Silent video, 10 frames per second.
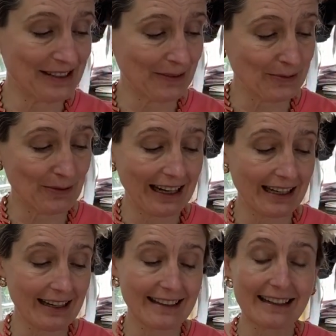old
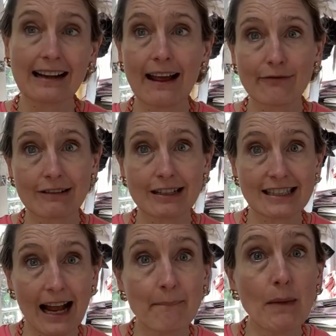Wrinkly, the cleverest
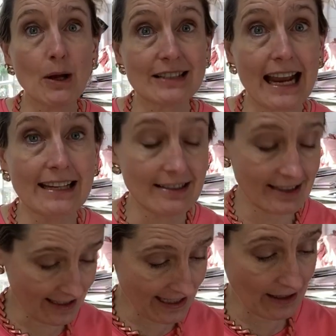and most
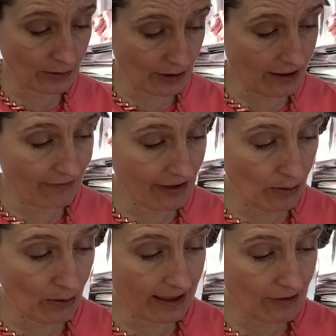ancient elder of the
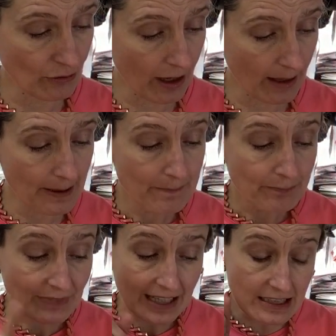hooligan tribe,
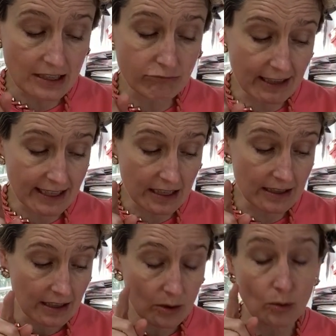"it is written
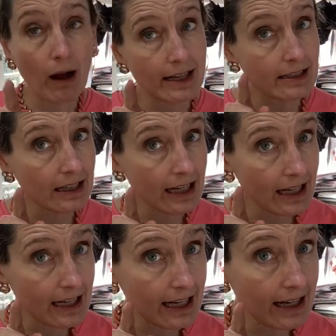quite
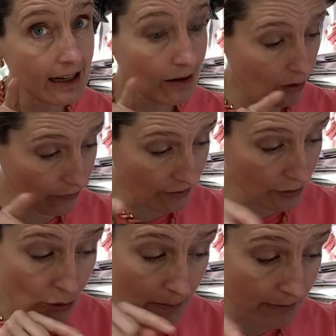clearly on the
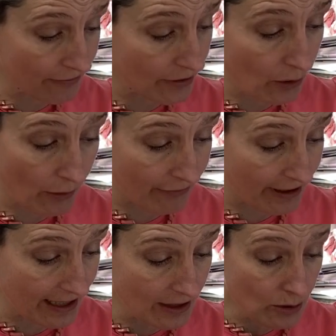top of the
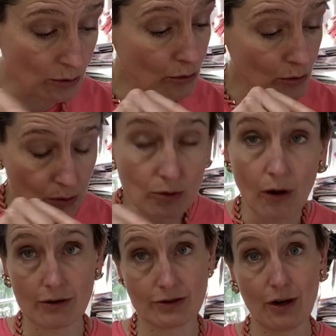coffin, do
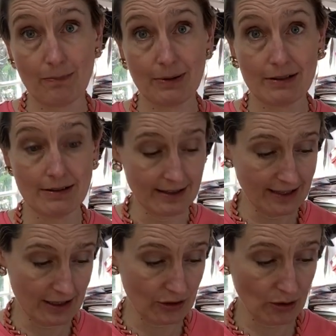not open
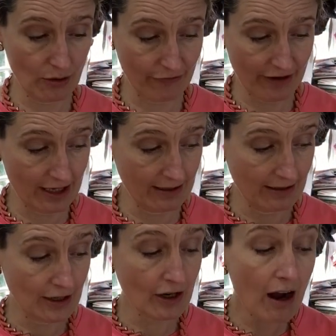this coffin.
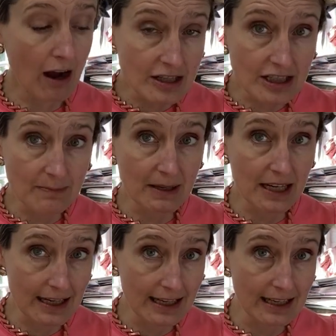Cursed be
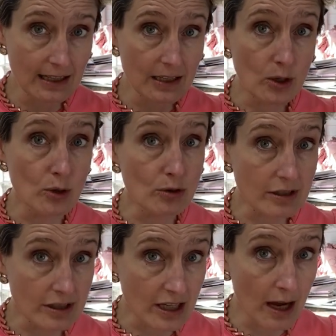he who
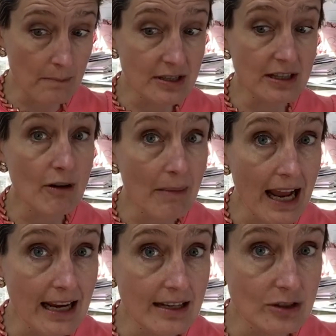disturbs the
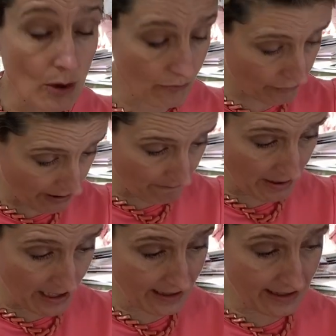remains of
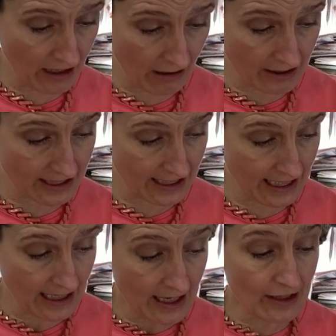Grimbeard the
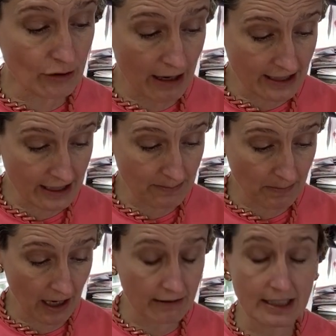Ghastly, the greatest
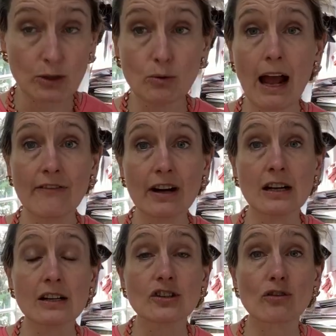pirate who ever
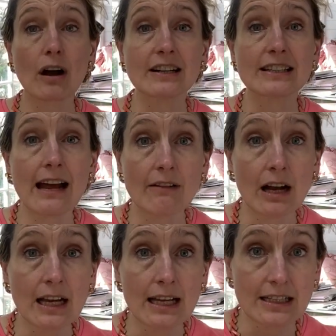struck terror
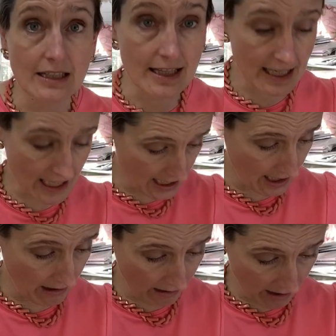into the
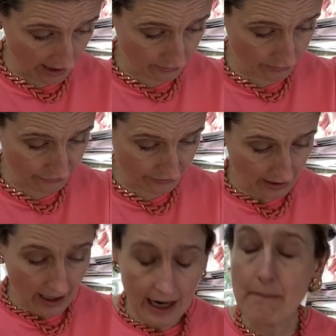Inner Isles.
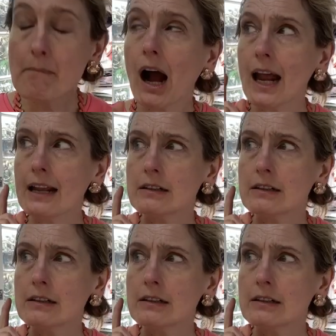In my